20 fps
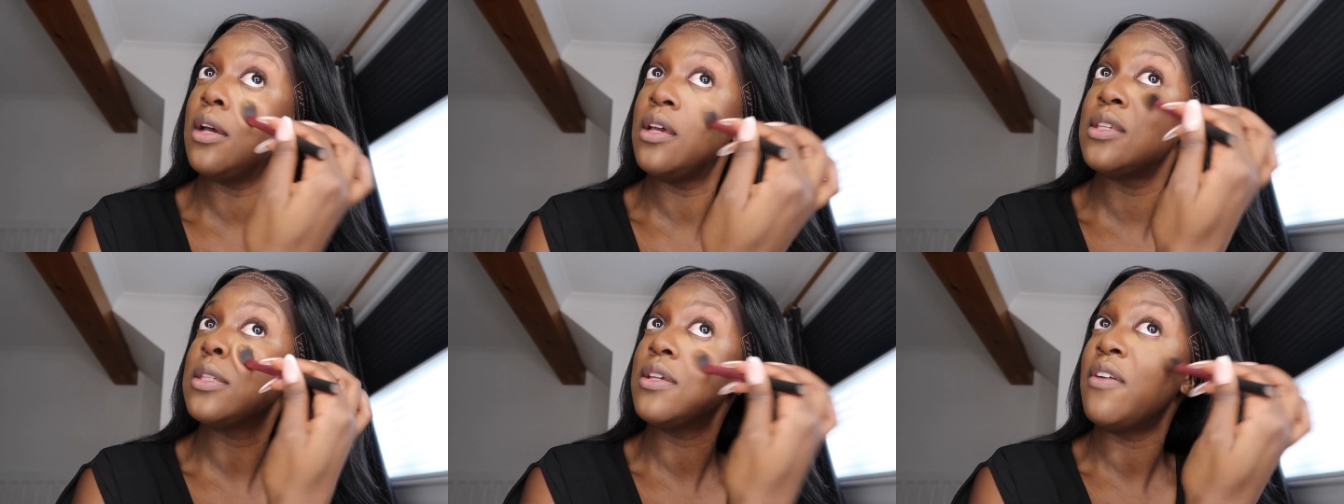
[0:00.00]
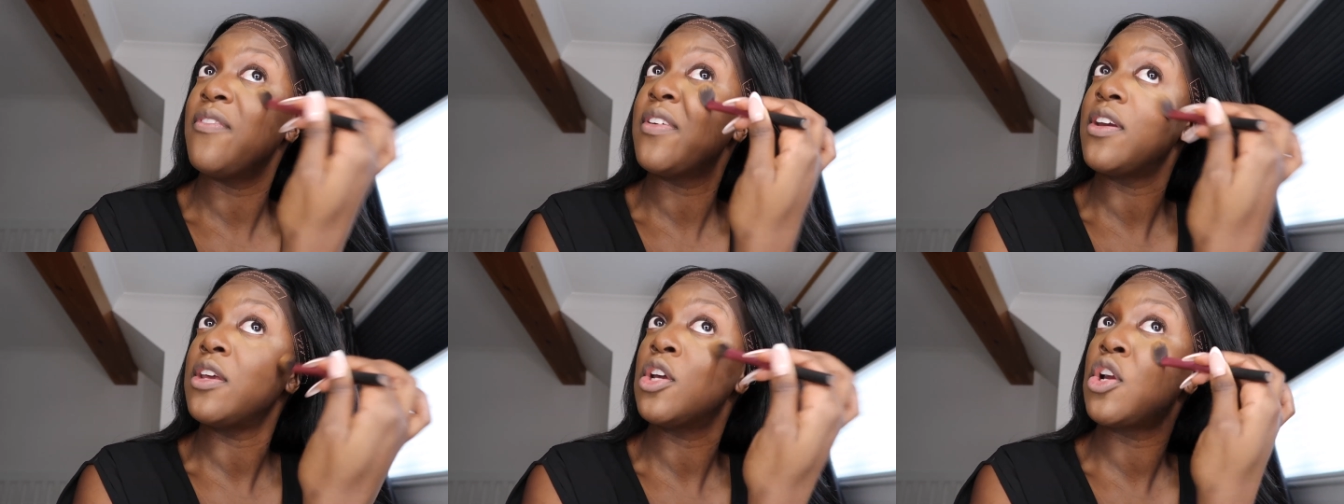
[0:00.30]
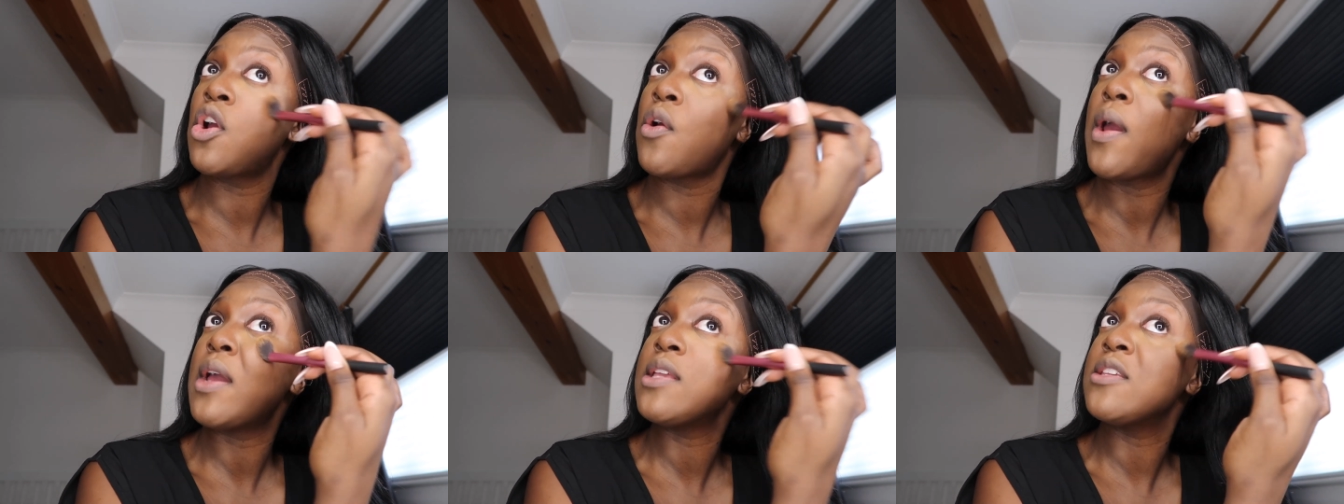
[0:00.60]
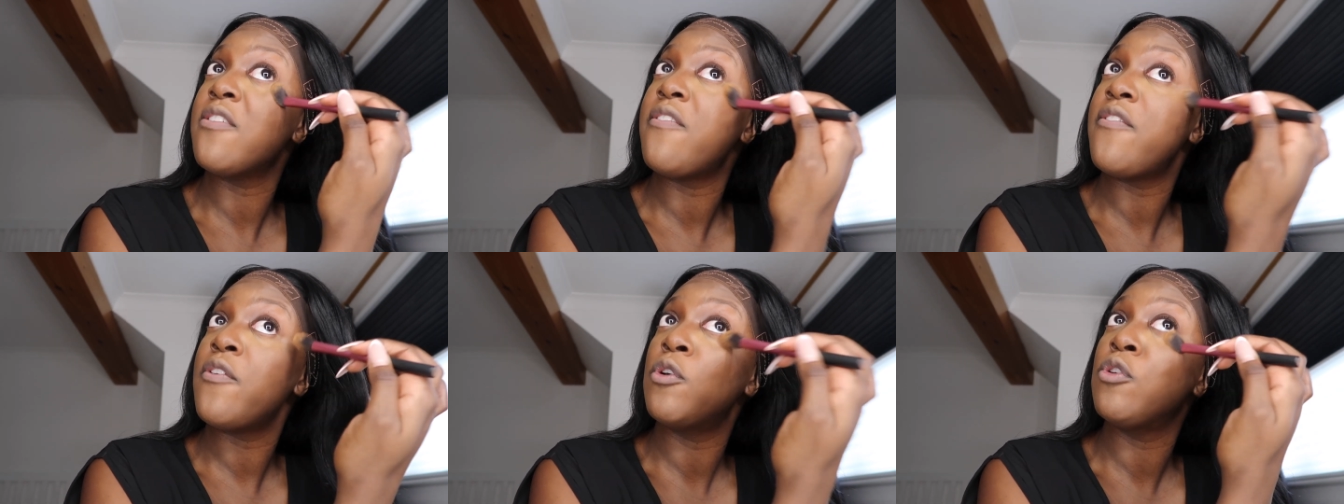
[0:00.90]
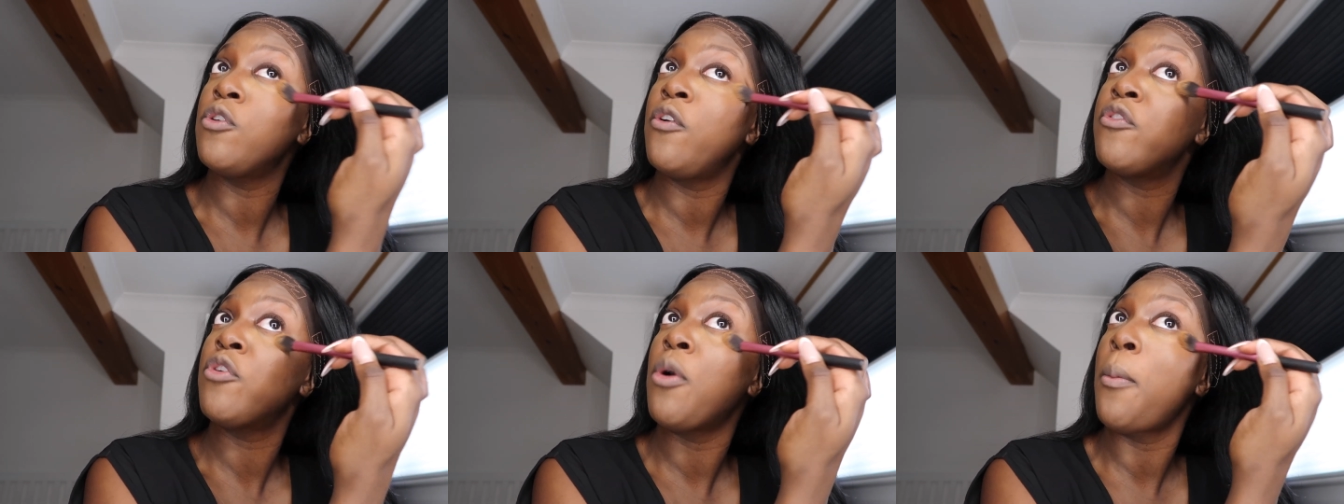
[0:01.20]
something in a creative
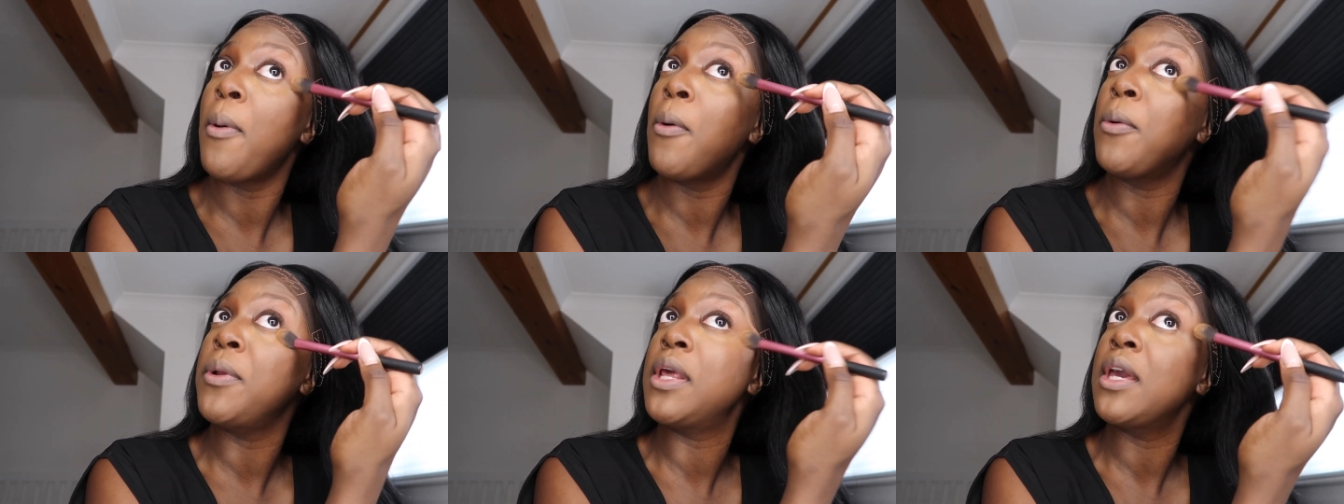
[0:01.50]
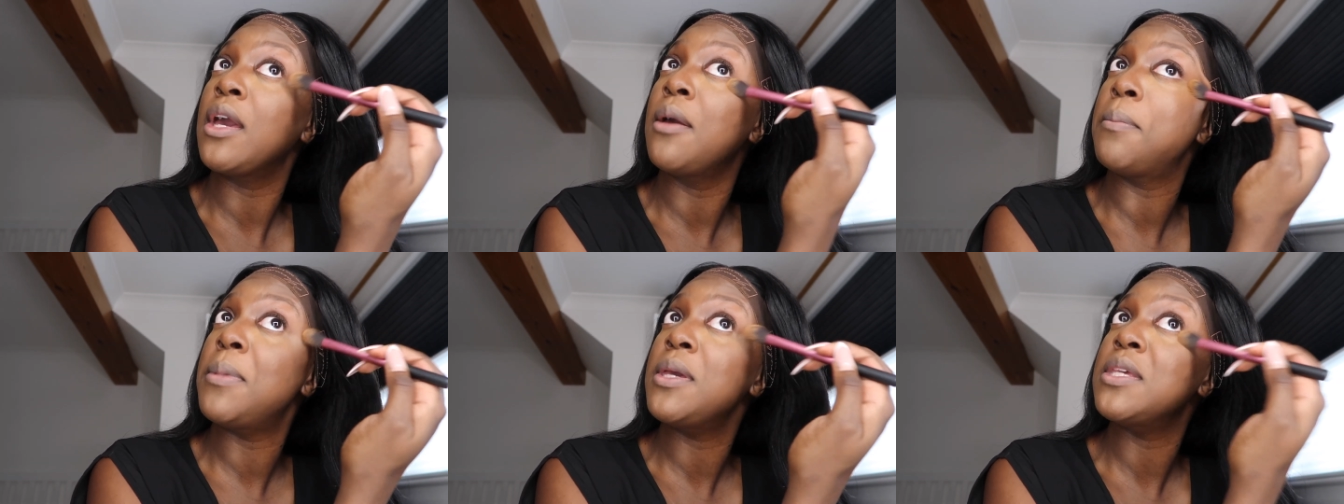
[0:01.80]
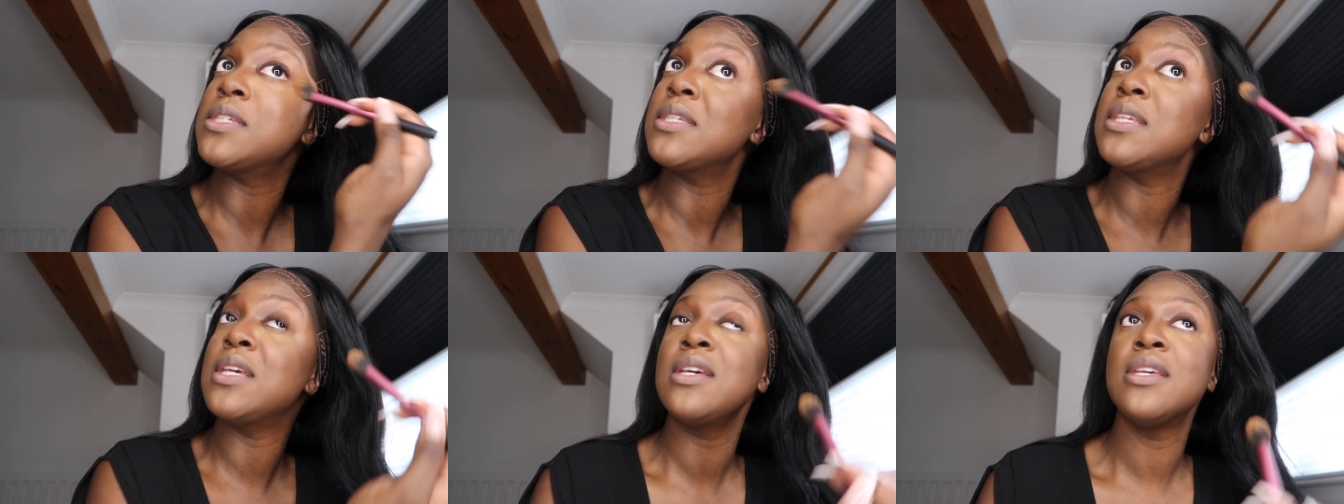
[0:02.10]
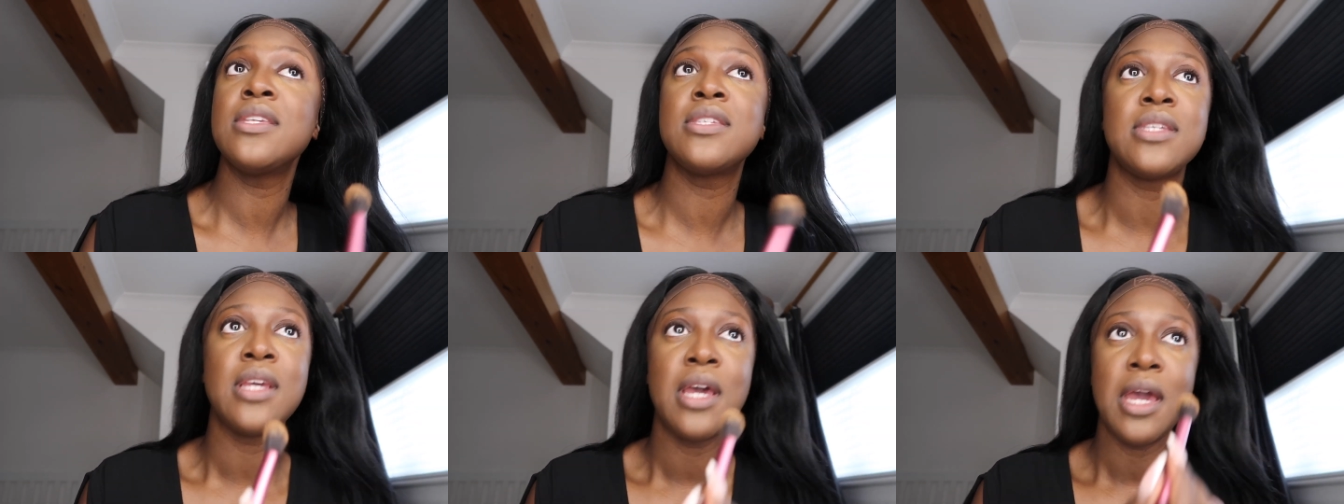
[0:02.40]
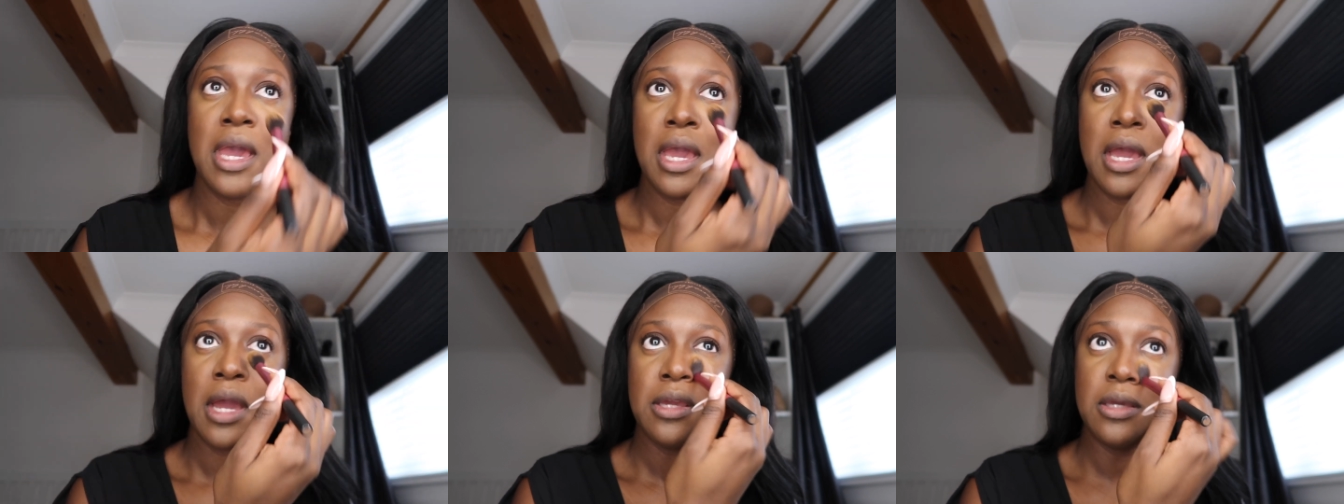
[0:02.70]
field or if you're building a business,
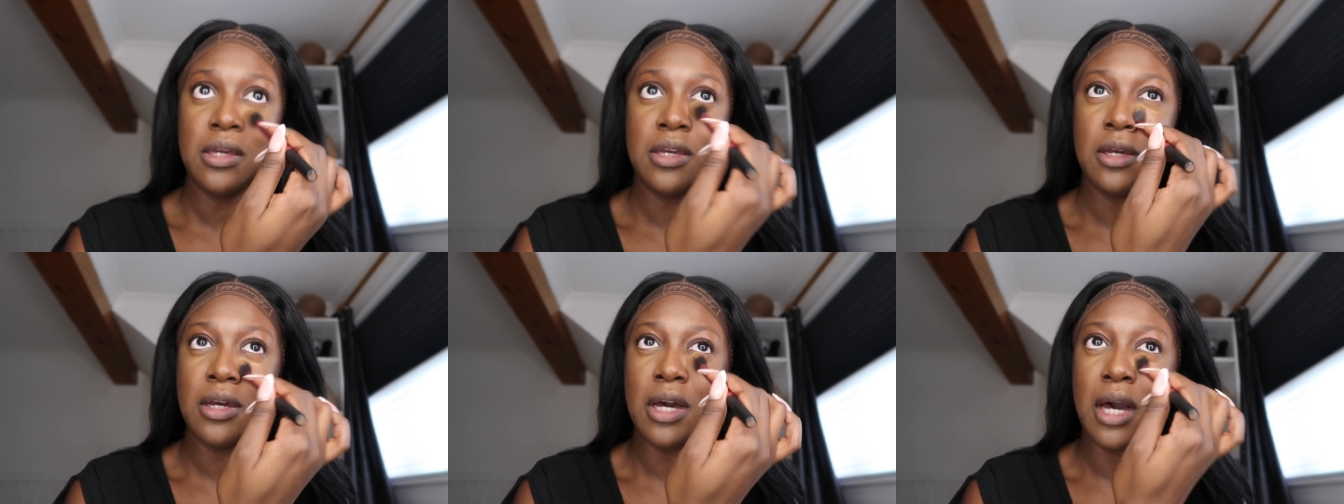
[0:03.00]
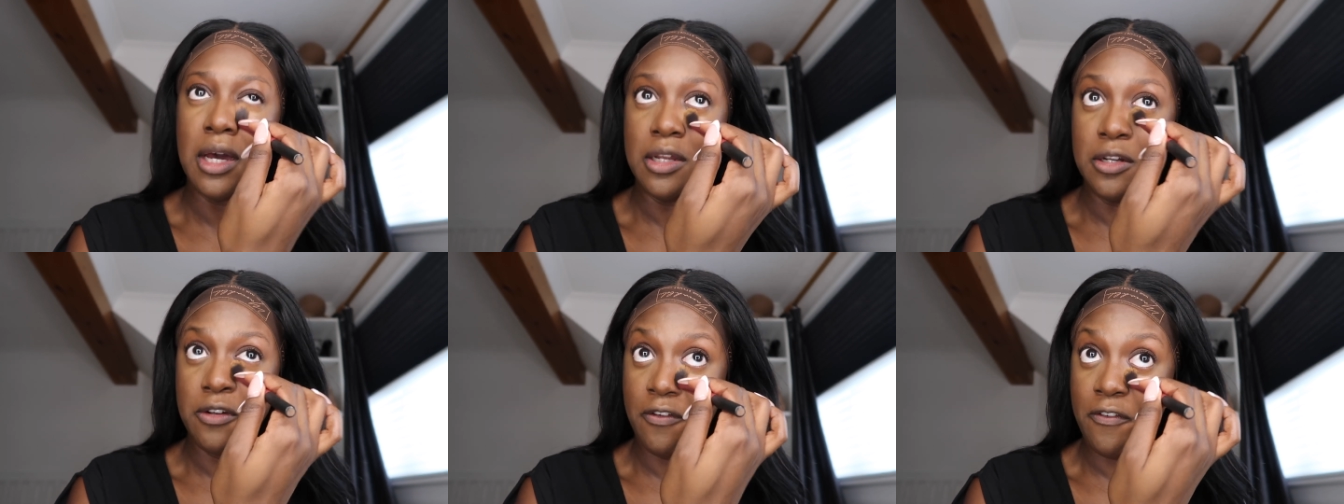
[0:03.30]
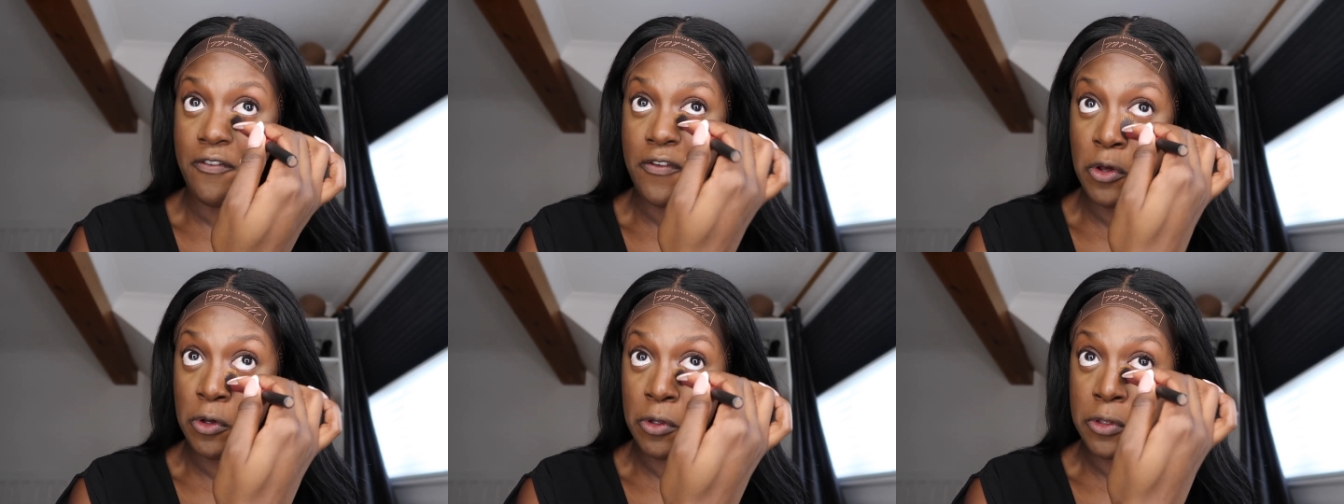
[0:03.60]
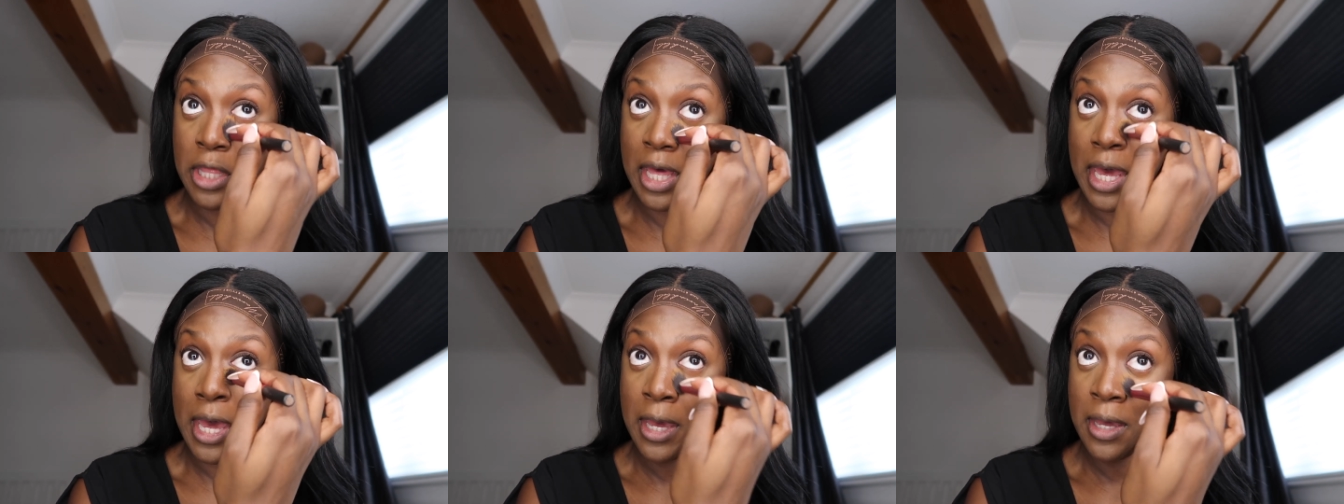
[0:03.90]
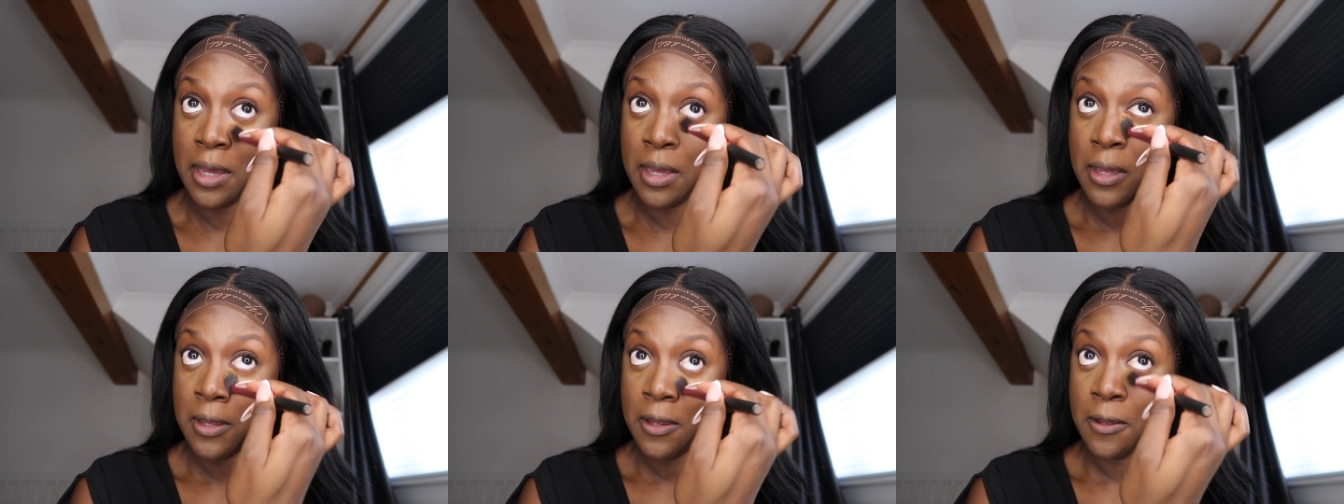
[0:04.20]
you can kind of feel
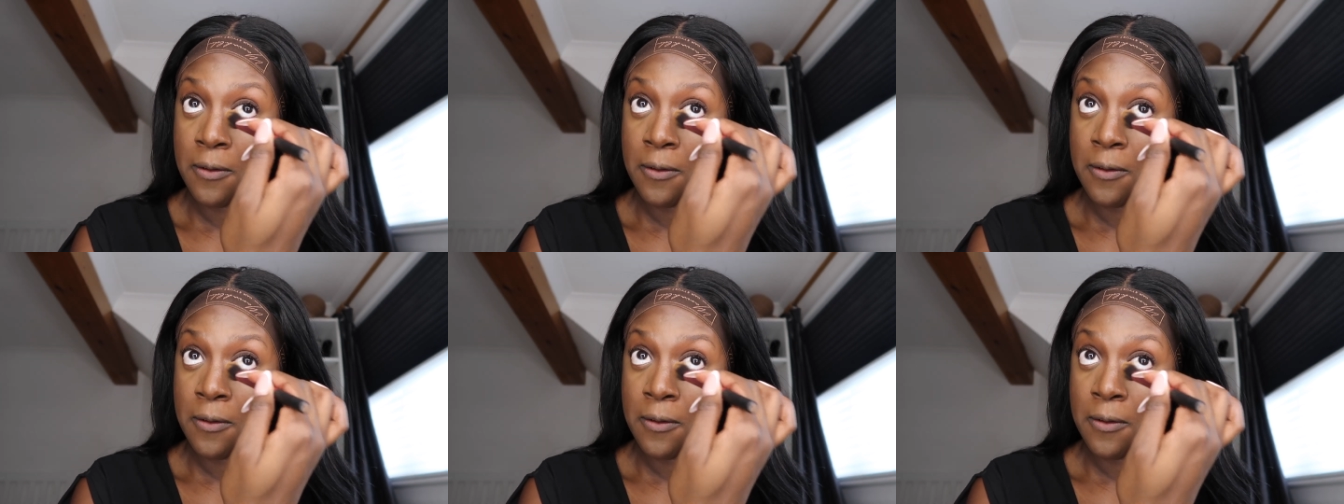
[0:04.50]
that